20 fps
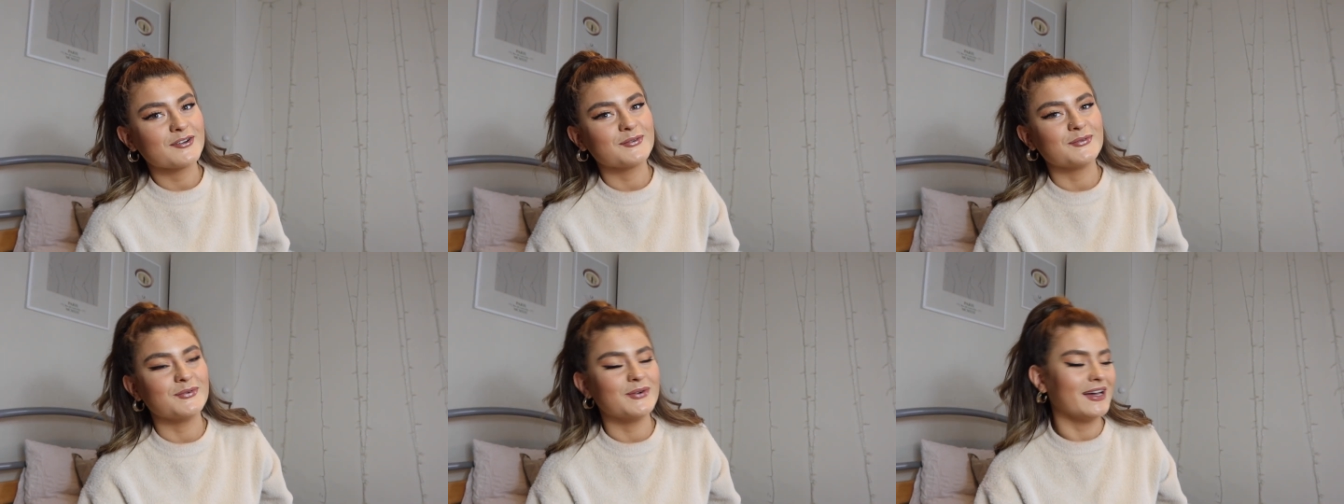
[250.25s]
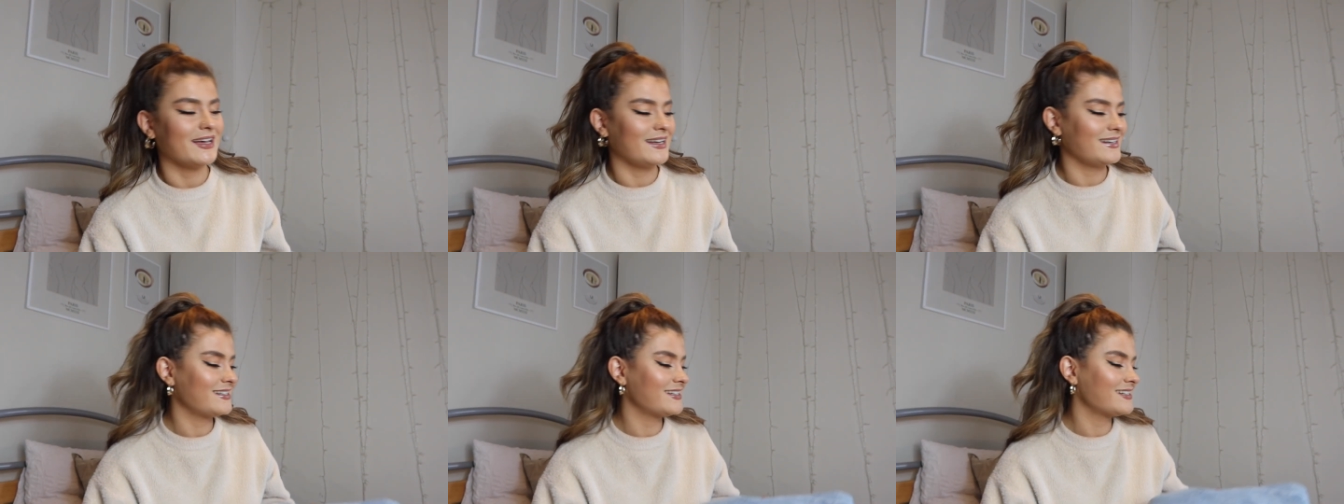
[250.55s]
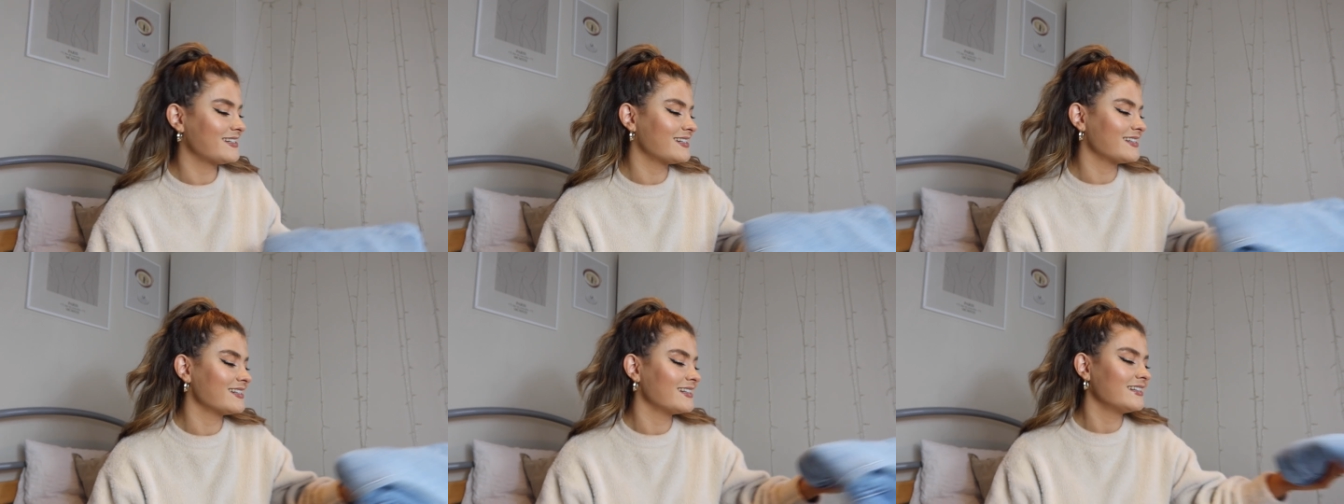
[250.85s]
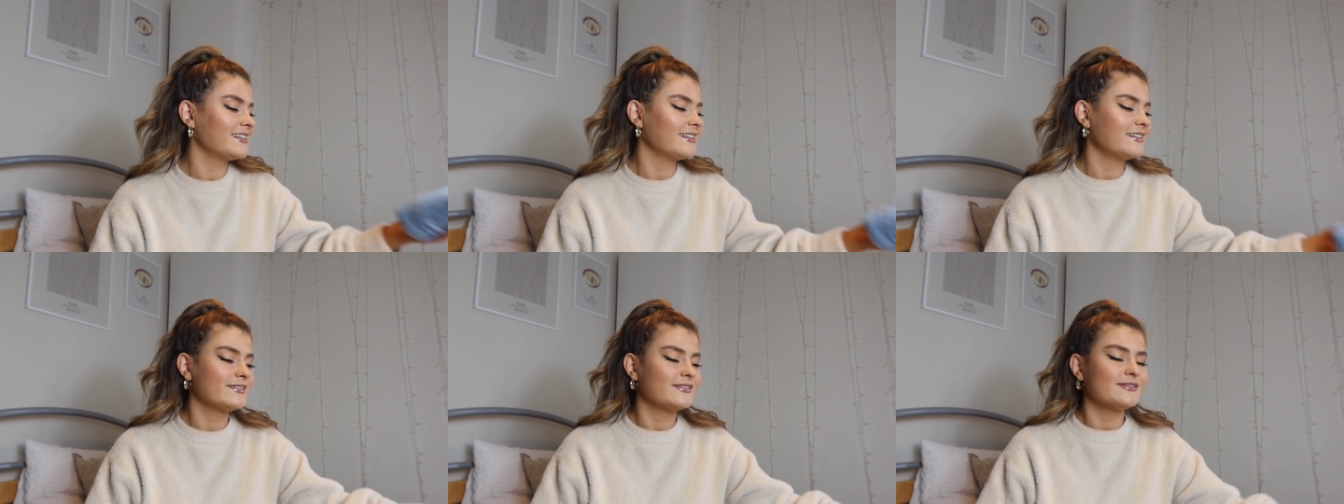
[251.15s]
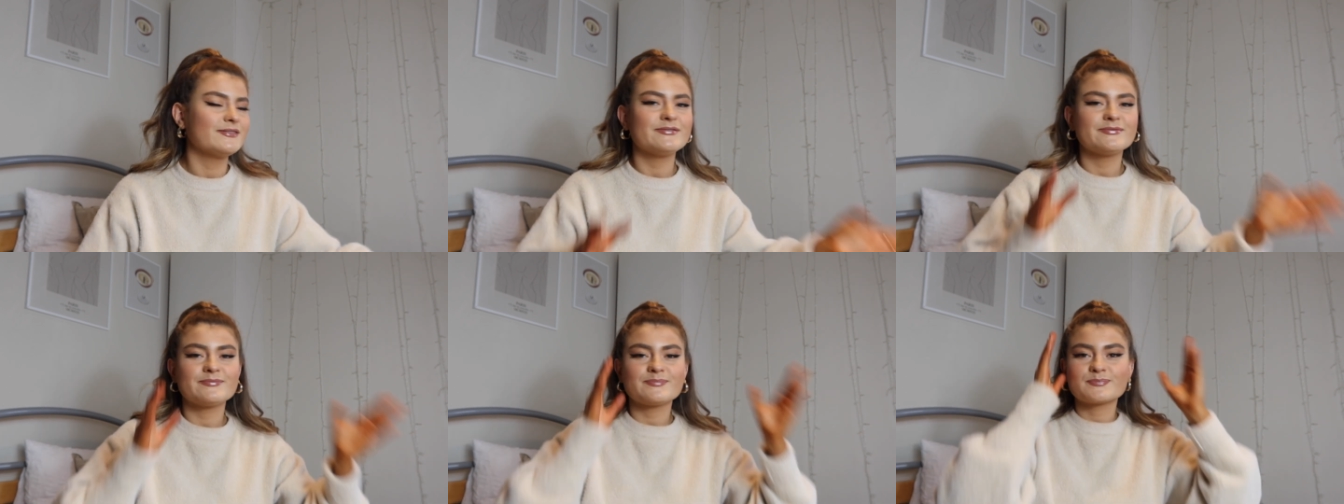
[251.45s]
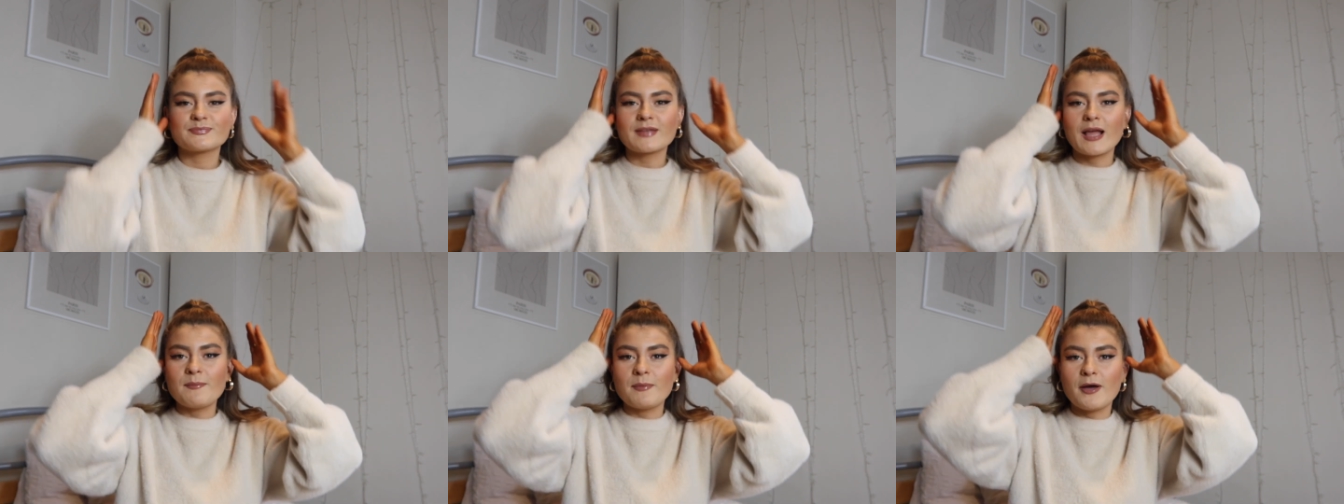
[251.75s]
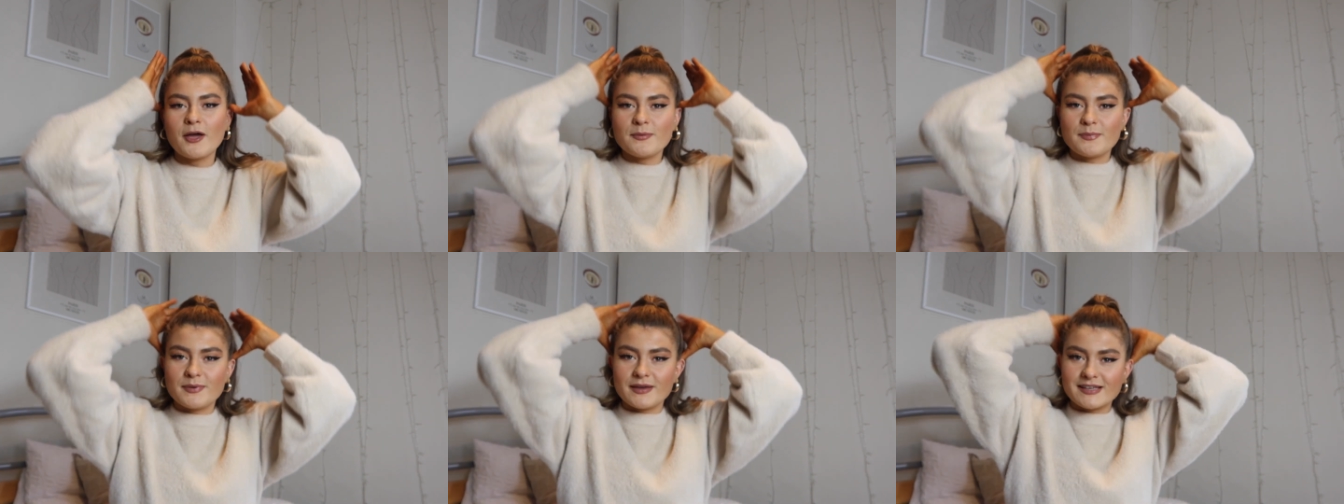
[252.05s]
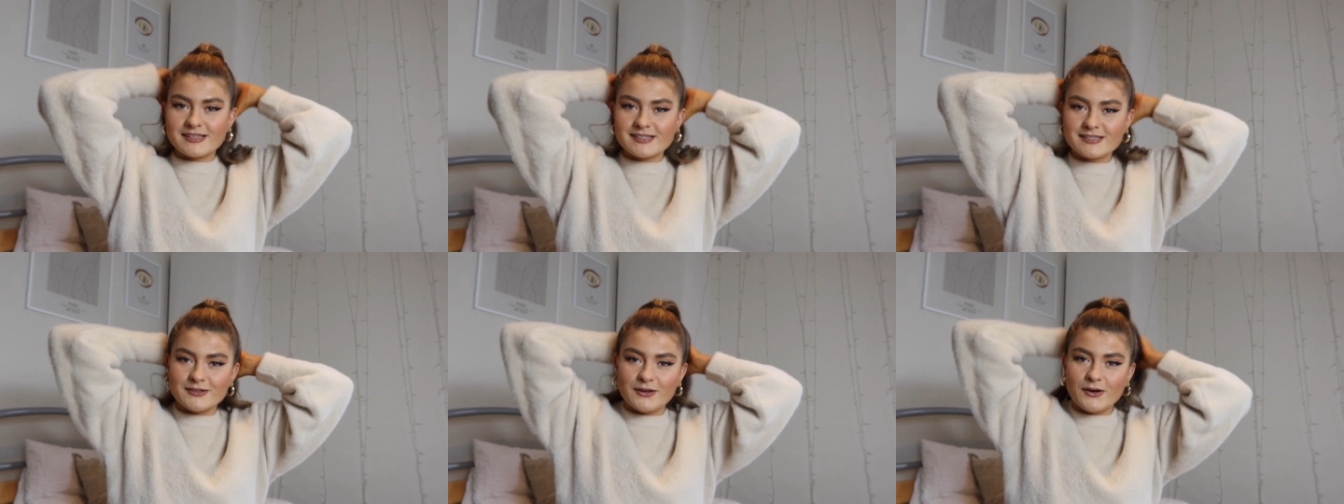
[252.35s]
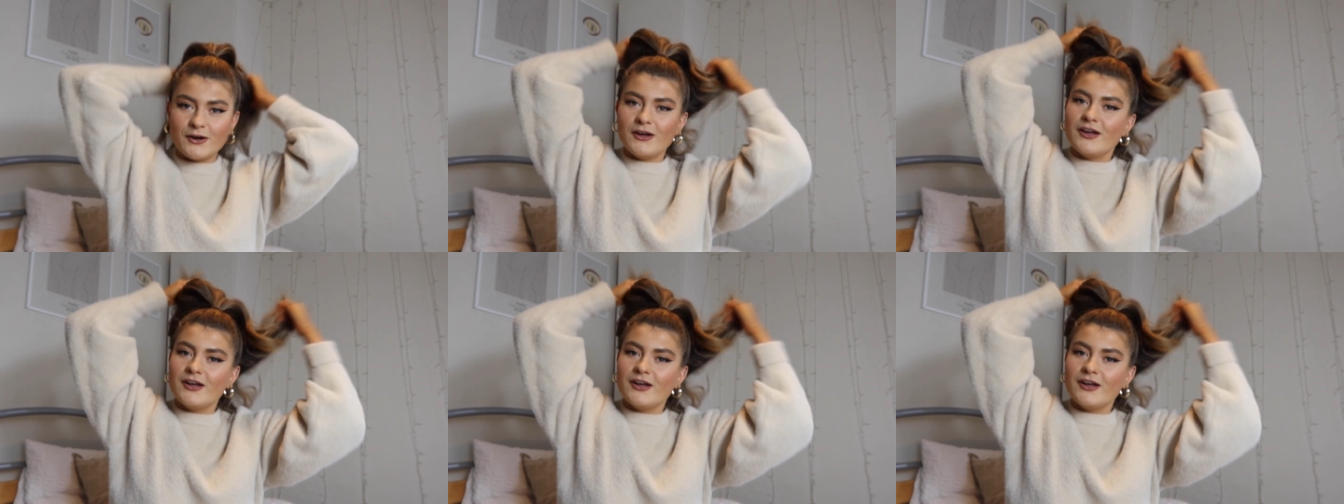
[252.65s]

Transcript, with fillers: which I'm hoping it's not.